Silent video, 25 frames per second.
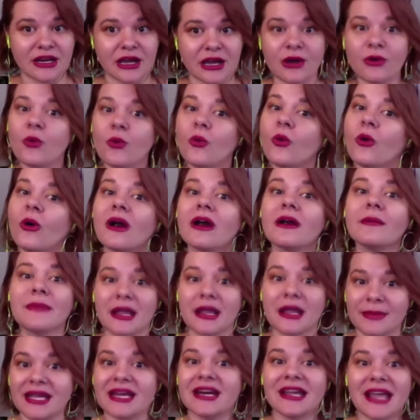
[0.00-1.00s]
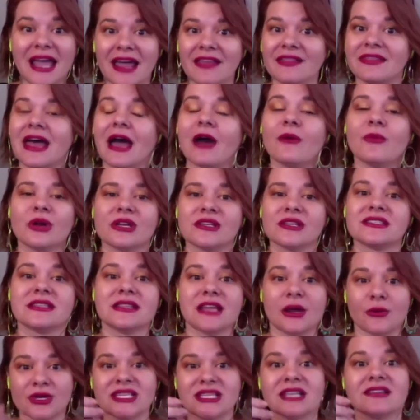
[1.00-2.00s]
know or maybe again that was
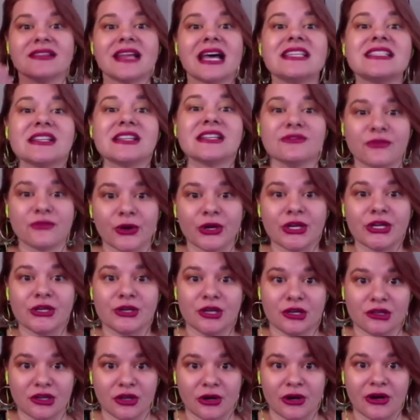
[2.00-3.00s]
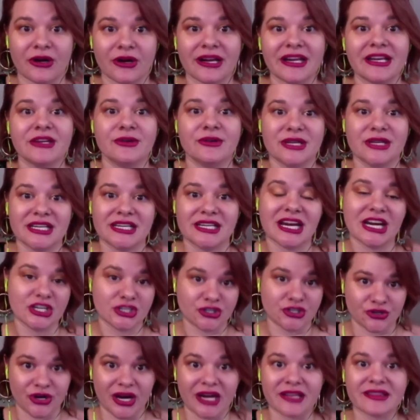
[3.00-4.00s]
there was a lesson for you to learn and you need to
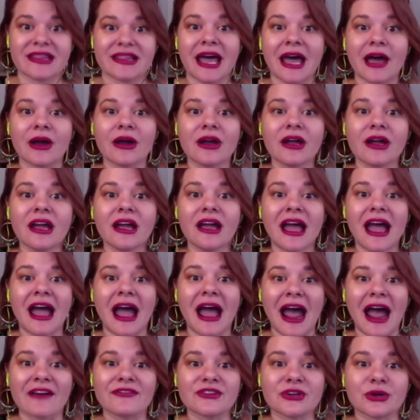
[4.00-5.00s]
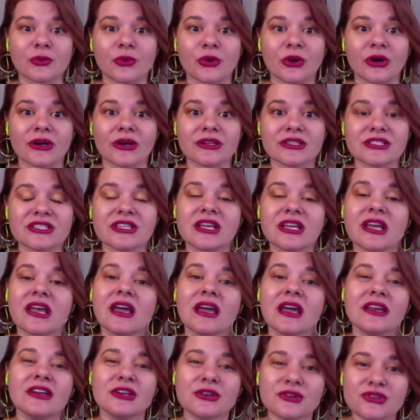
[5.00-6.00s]
integrate that afterwards
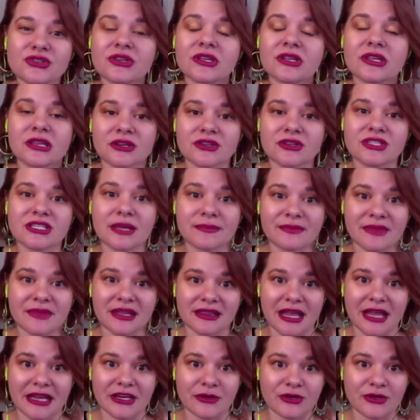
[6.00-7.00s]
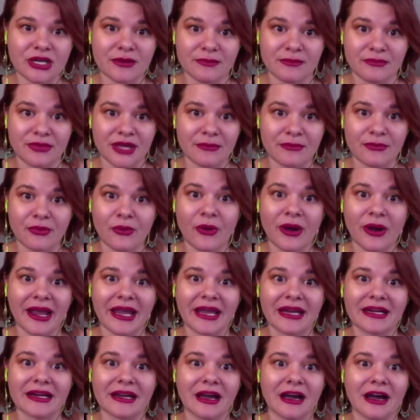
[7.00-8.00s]
usually there's something that you can
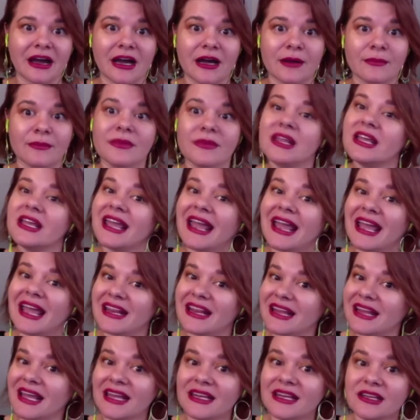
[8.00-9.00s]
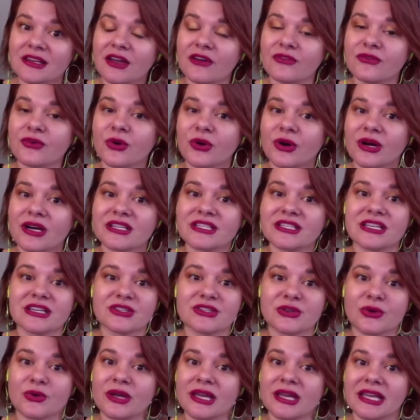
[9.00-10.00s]
pinpoint um, and then of course there's
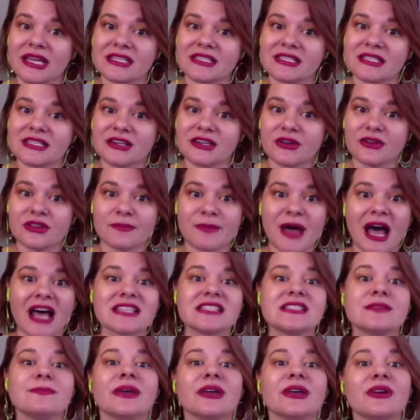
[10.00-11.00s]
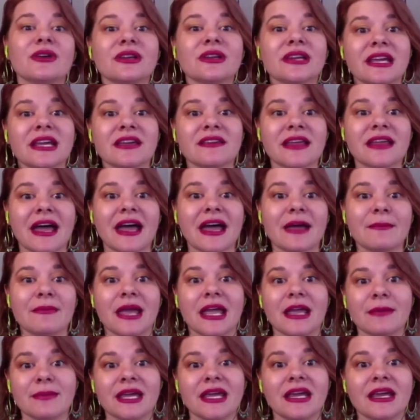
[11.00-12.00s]
always you know the possibility that
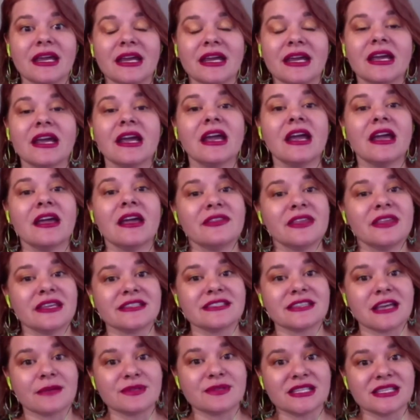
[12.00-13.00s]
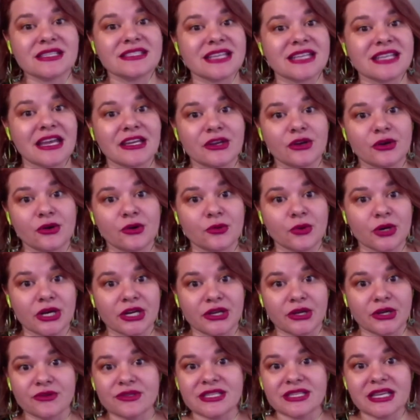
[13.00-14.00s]
maybe the substance that you were
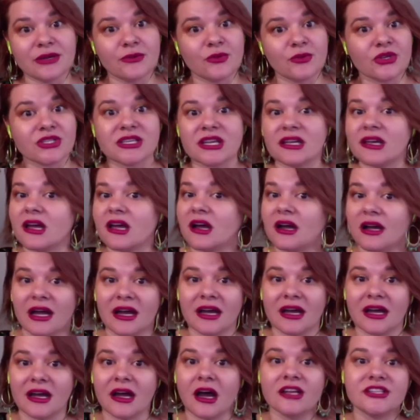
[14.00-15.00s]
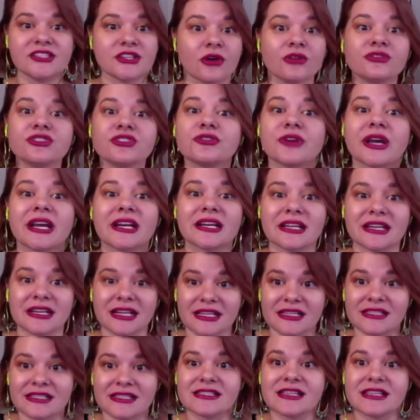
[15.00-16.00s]
using was uh, adulterated
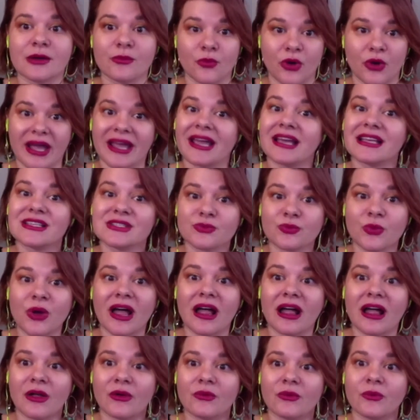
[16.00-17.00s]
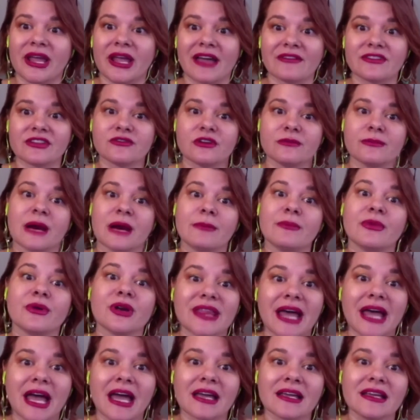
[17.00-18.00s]
in some way as well. We have to remember
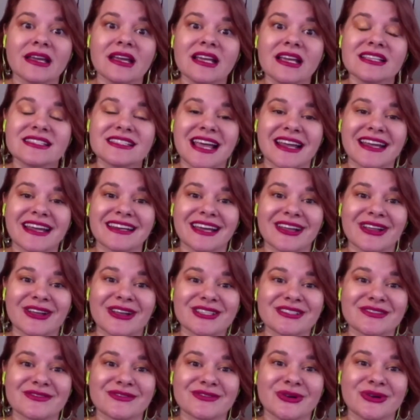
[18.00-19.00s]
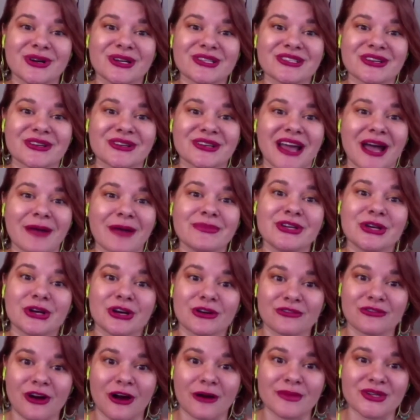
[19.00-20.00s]
that psychedelics, of course, are not pure
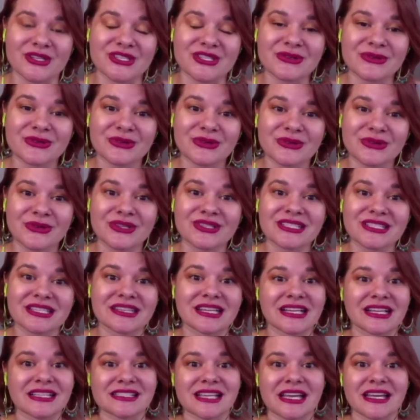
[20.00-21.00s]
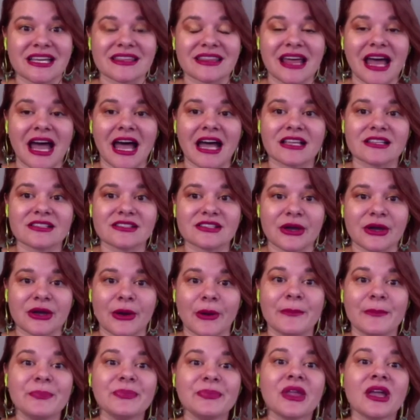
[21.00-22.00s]
pharmaceuticals and things like that. So
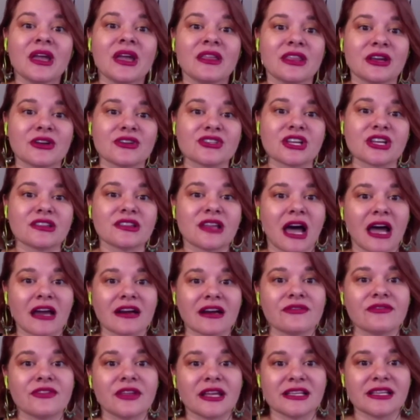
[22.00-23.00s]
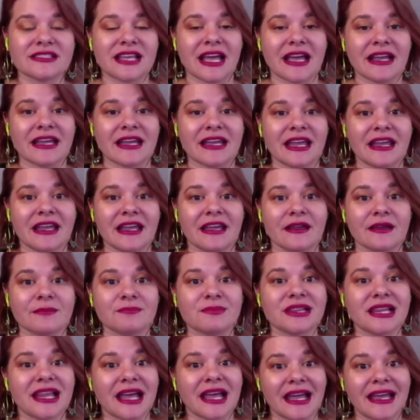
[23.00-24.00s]
there's a lot of things that can
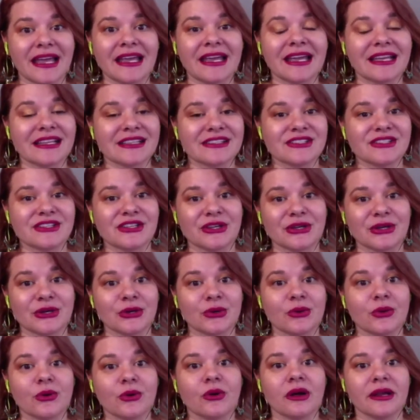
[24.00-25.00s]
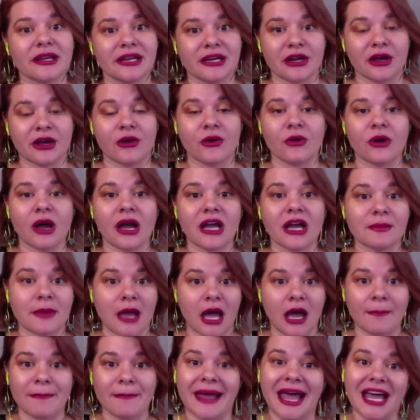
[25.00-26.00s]
play into, you know, a,
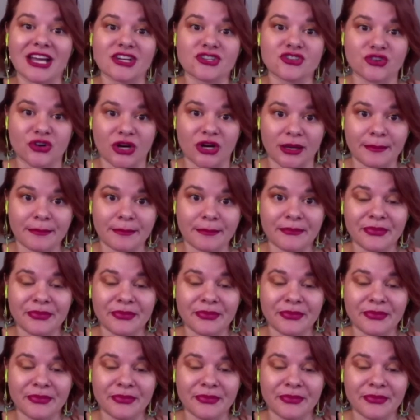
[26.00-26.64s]
a bad trip.